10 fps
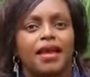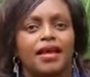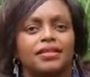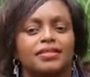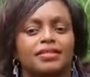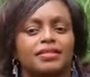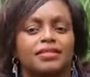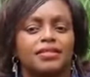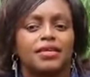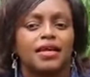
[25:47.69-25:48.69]
And
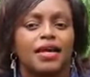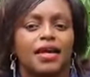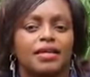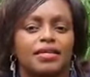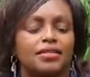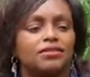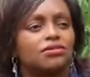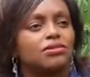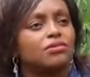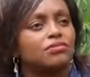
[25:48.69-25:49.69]
he
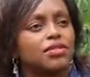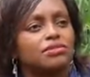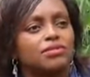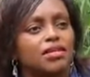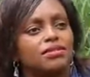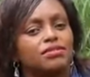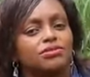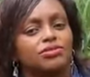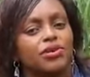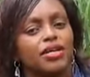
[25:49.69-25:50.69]
told me to
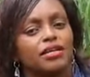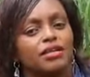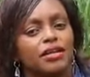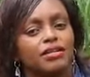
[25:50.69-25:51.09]
join,